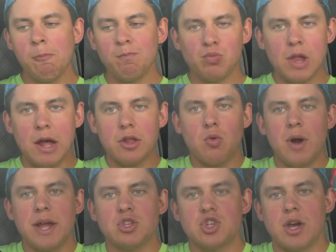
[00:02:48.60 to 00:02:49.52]
Now the
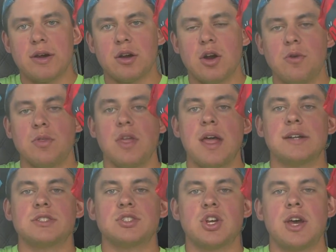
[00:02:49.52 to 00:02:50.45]
white cheddar only
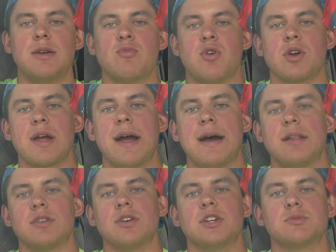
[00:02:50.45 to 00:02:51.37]
has 10 more
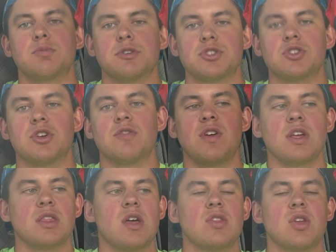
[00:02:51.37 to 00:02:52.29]
calories per
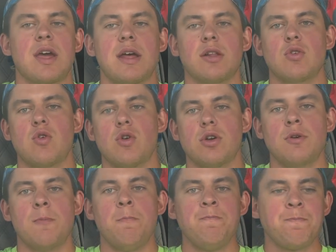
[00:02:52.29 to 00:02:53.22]
serving than the kettle
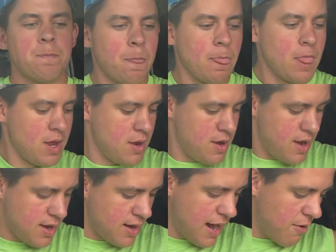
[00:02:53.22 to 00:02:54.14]
corn.
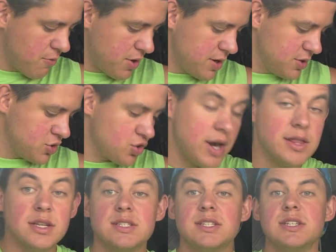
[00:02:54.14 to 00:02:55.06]
And now we're going to try
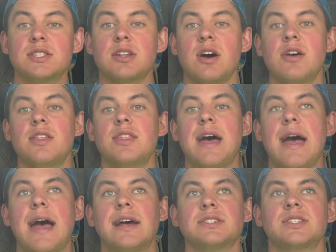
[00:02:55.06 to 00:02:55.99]
the sea salt, and that
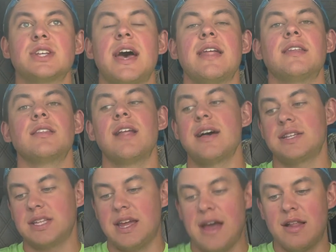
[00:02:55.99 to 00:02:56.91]
has 10
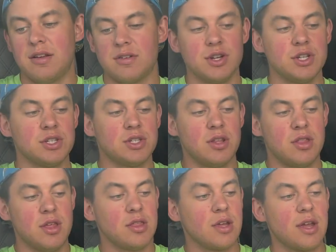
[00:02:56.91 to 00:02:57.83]
less calories
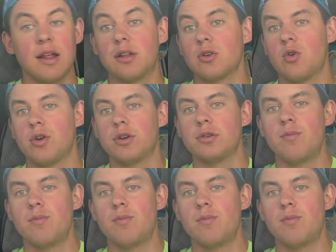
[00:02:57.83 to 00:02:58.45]
than the kettle corn.